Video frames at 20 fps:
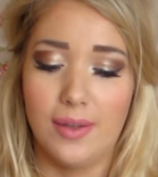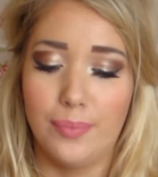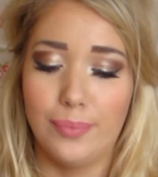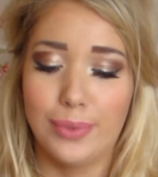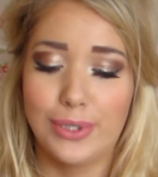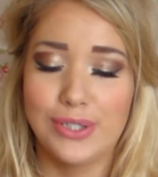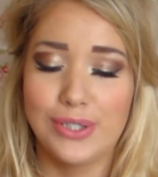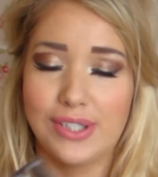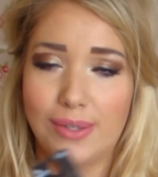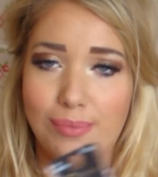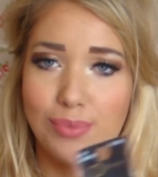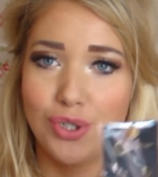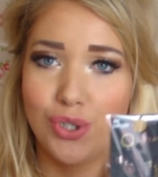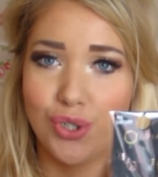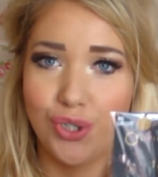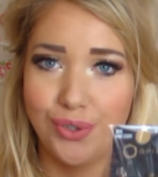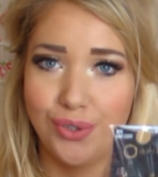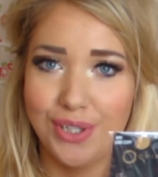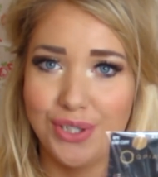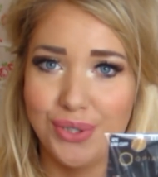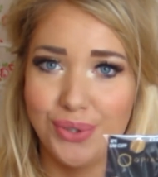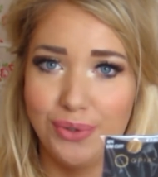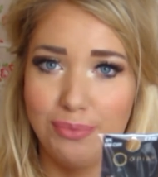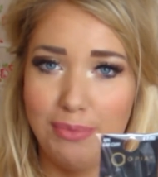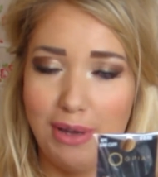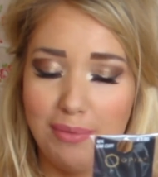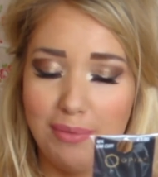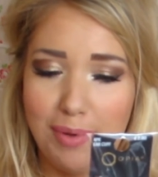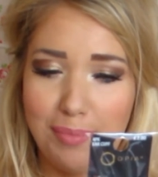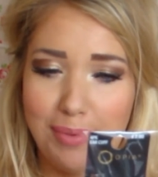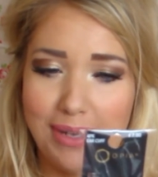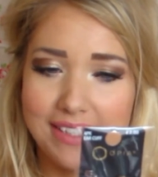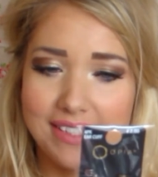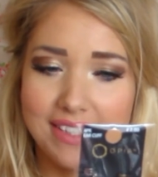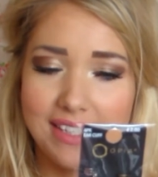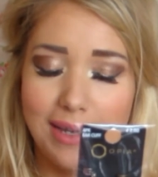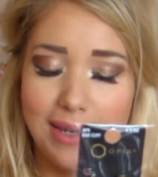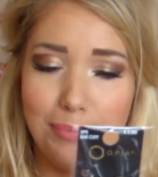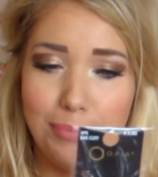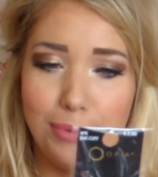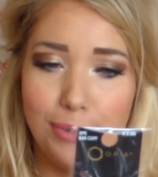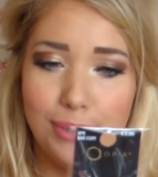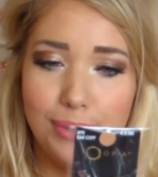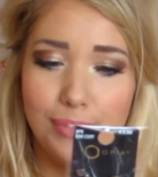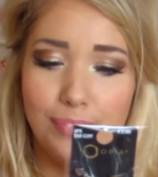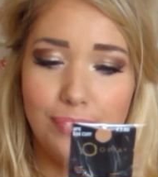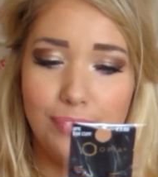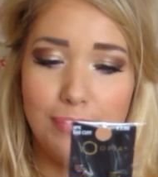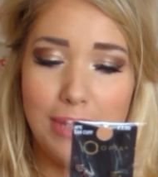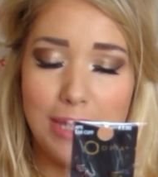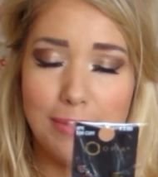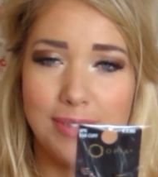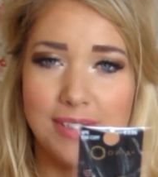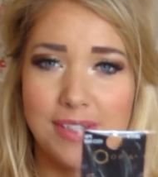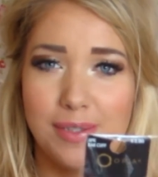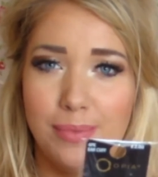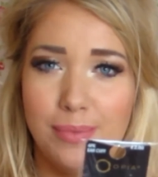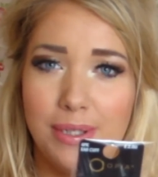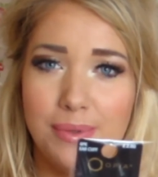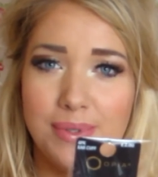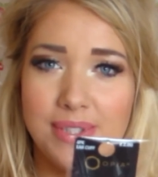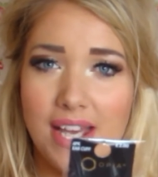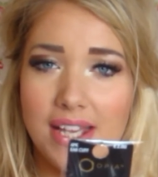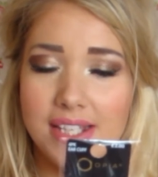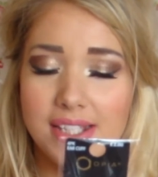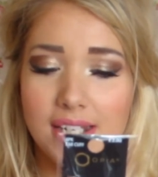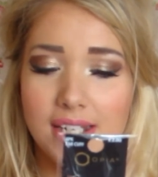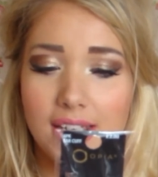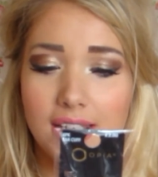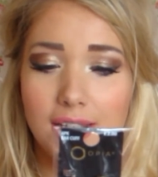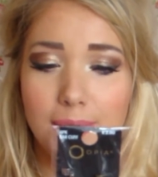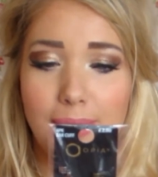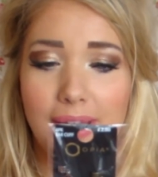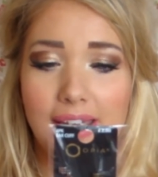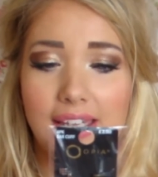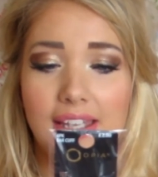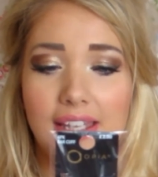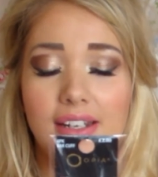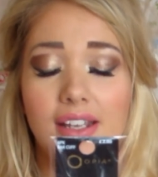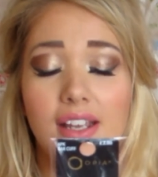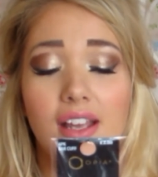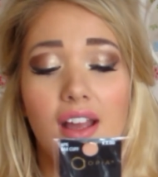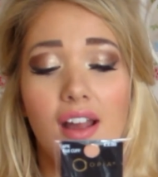because I'm sure I took them out of my basket, but maybe somebody was there sneaking them back in.